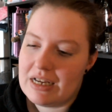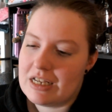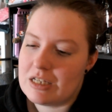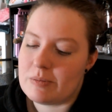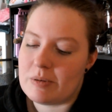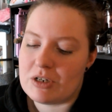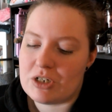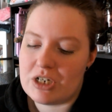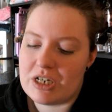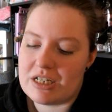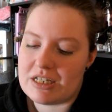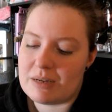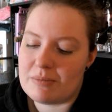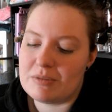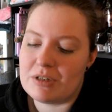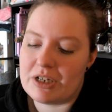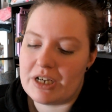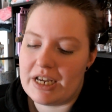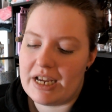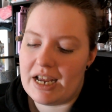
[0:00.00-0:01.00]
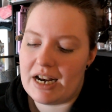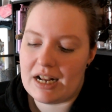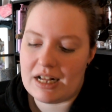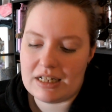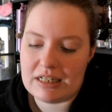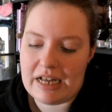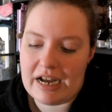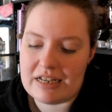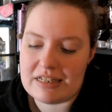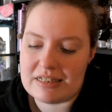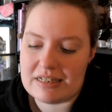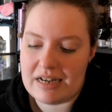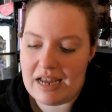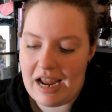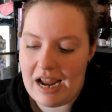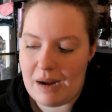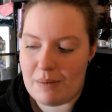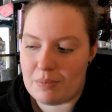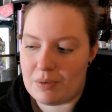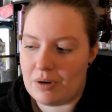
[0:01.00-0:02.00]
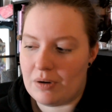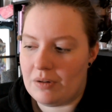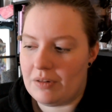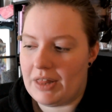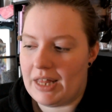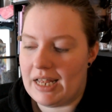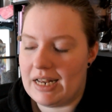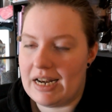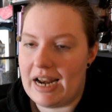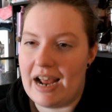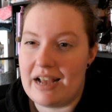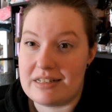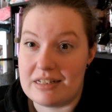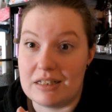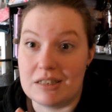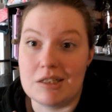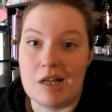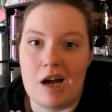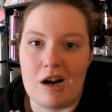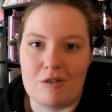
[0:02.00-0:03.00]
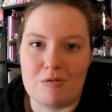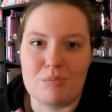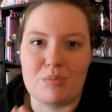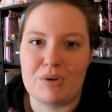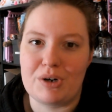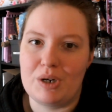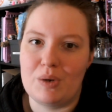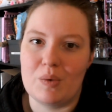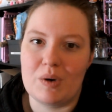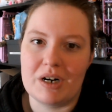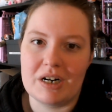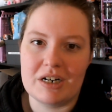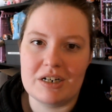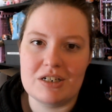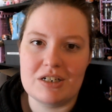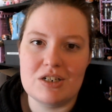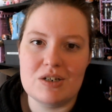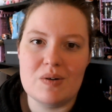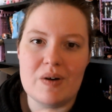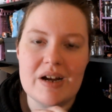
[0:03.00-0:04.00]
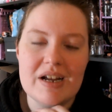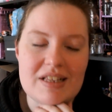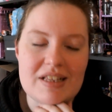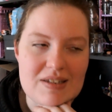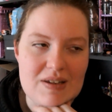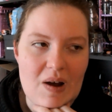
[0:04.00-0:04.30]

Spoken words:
Especially because I'm looking at a class in April that has a lot of pre-work to it.